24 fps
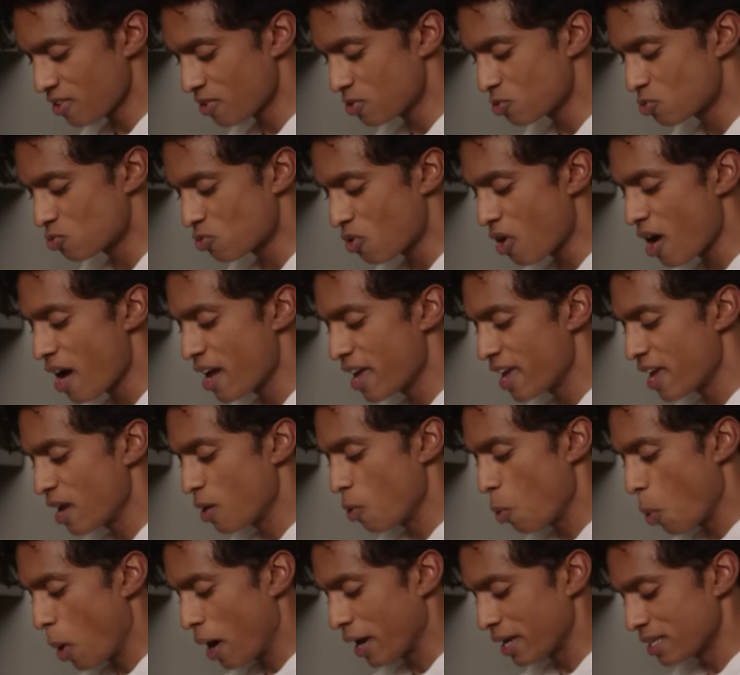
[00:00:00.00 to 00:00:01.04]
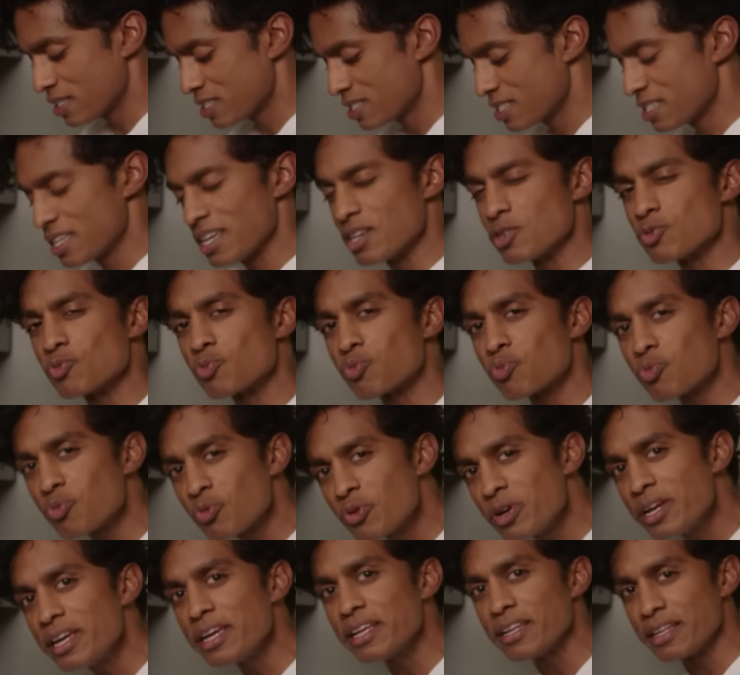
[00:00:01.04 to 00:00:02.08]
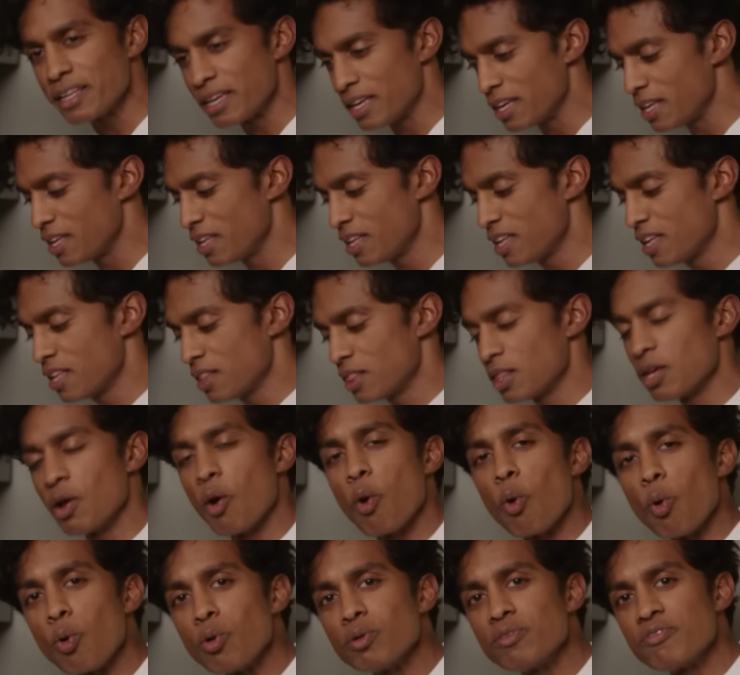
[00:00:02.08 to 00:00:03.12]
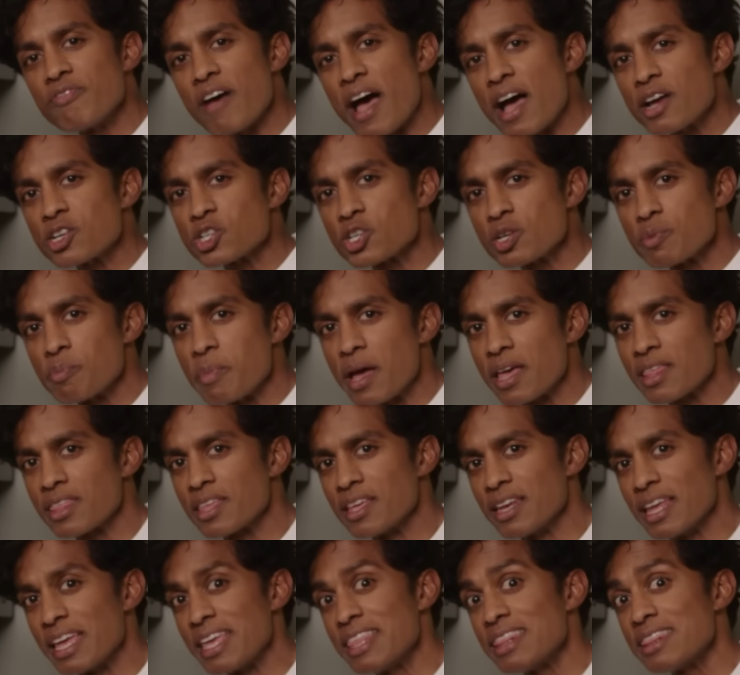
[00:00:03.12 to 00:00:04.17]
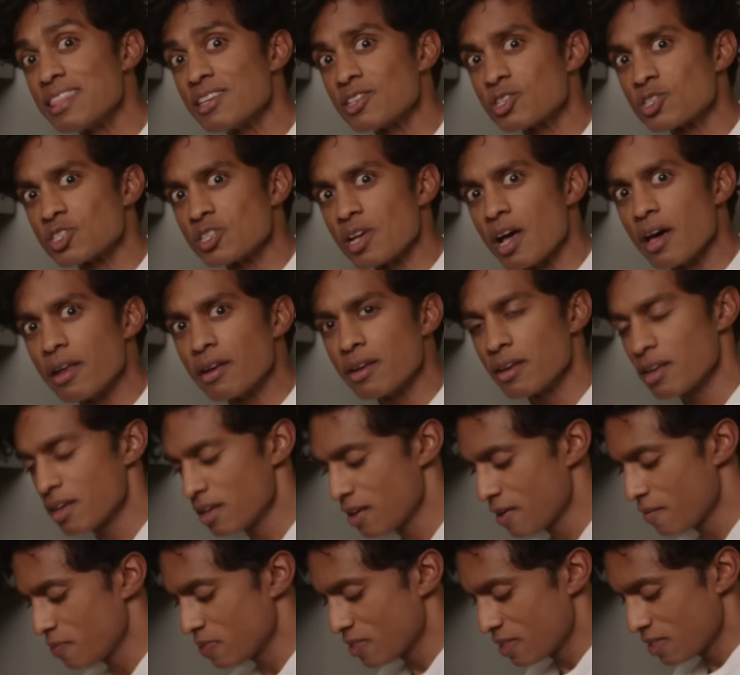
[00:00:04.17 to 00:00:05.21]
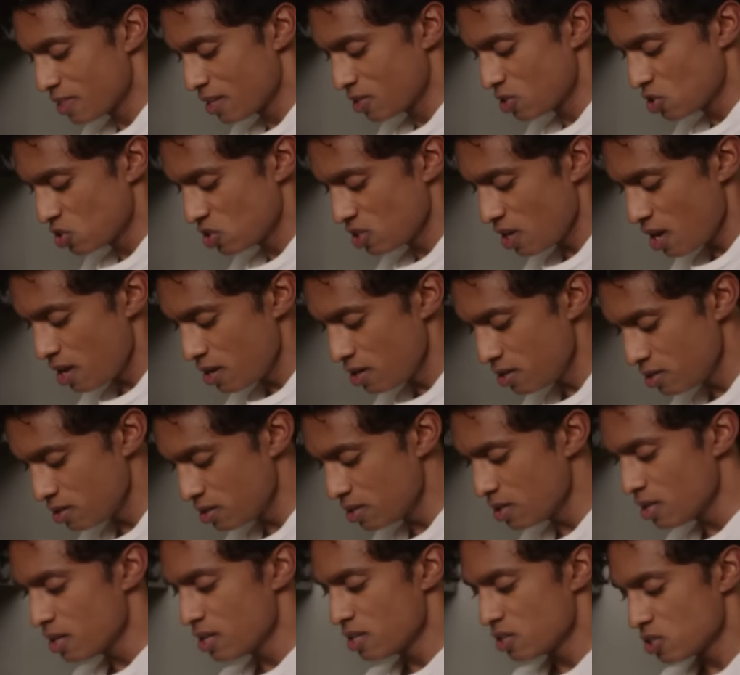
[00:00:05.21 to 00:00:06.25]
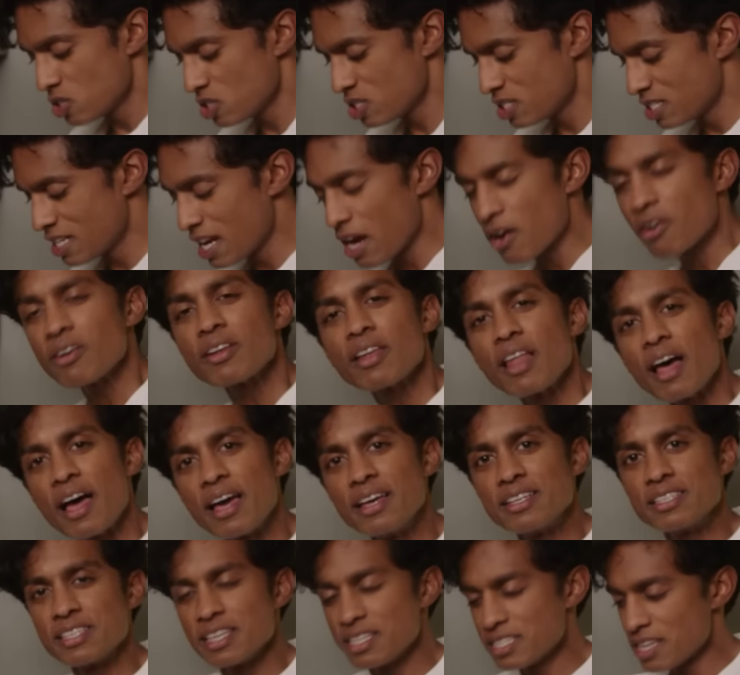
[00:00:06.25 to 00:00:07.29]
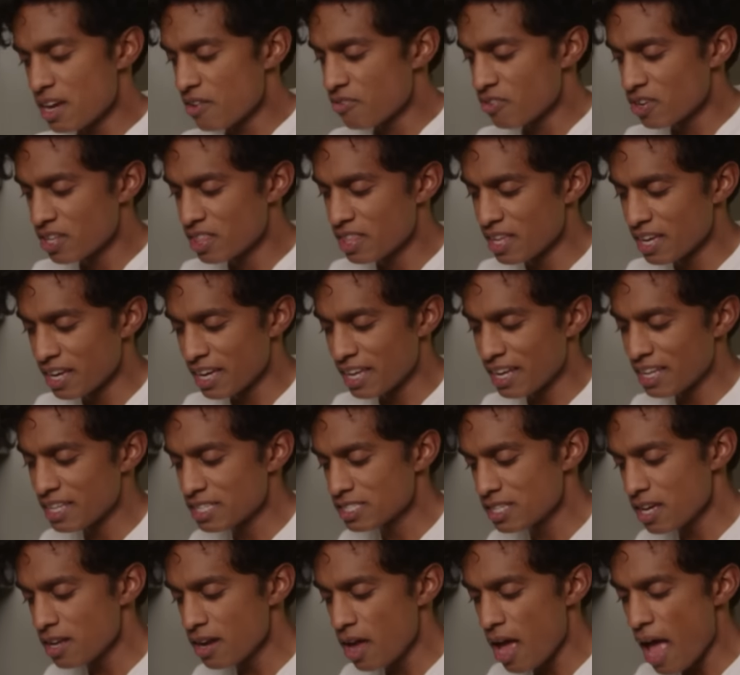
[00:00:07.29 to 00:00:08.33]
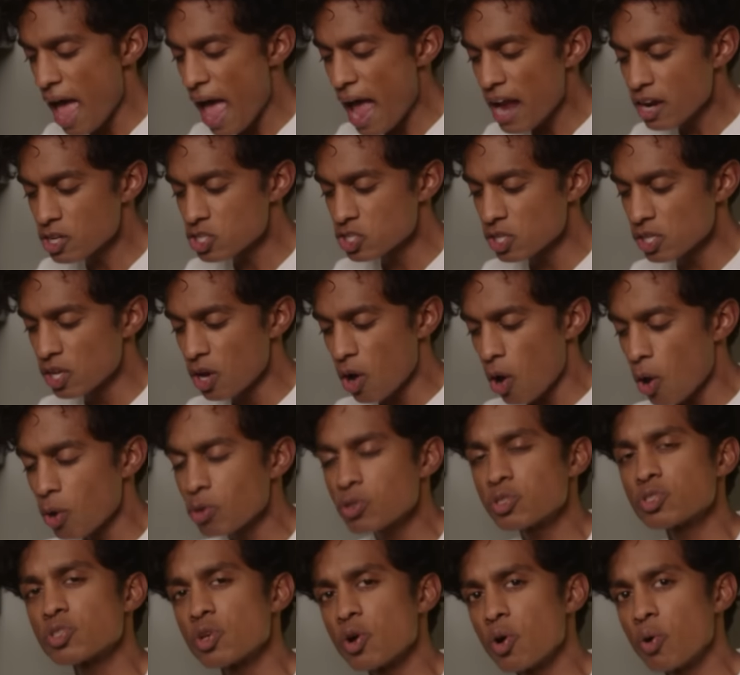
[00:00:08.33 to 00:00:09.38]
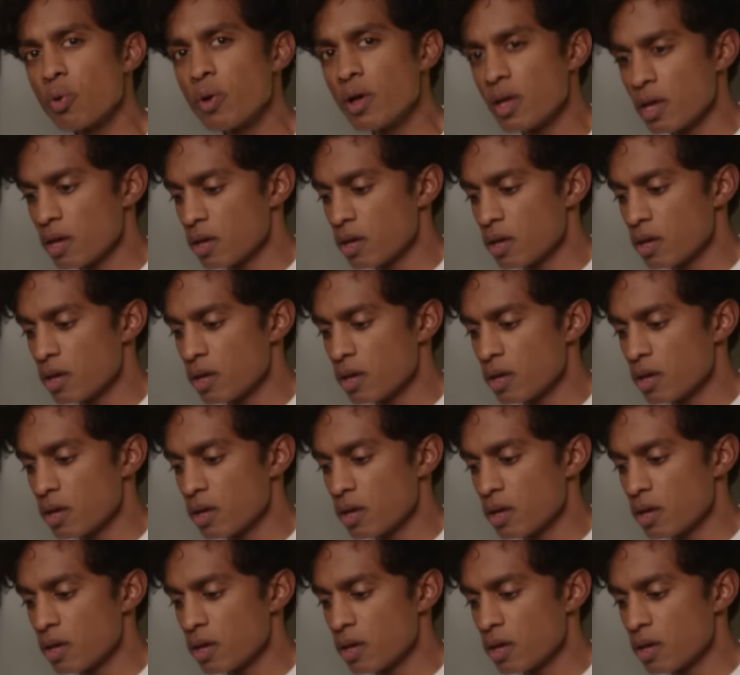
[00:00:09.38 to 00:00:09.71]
drying whites is really the old-fashioned method in the sun. The sun sterilizes everything, and the sun actually also